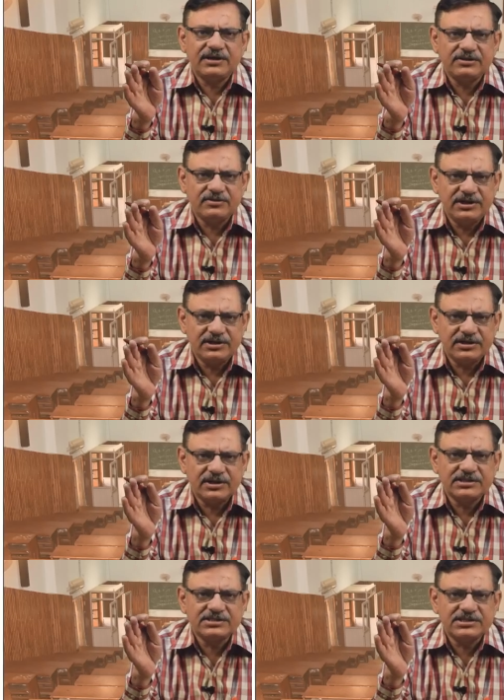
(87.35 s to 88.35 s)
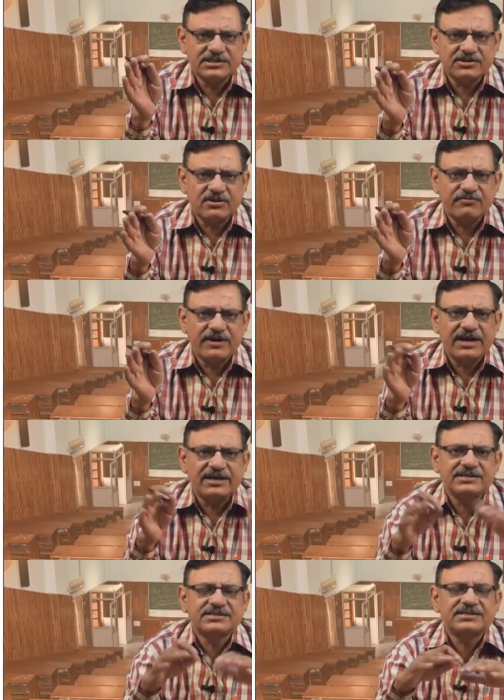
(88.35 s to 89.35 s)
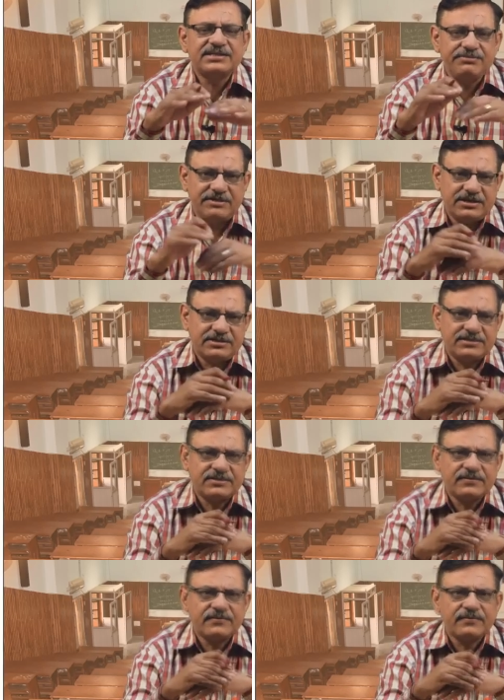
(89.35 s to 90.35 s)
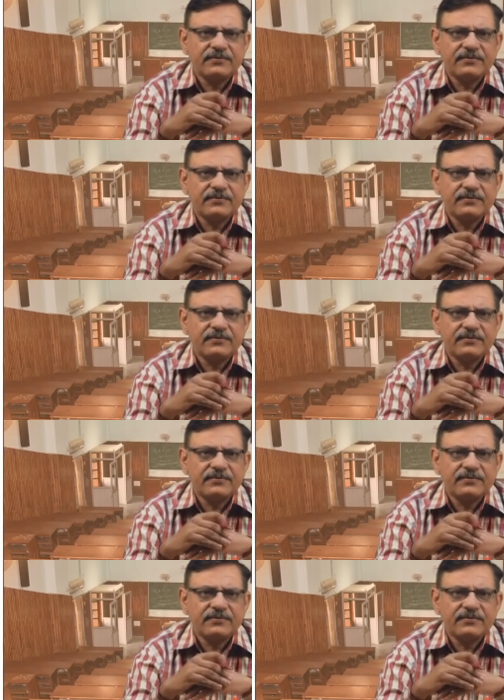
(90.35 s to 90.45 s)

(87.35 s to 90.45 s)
resonator consists of at least three mirrors.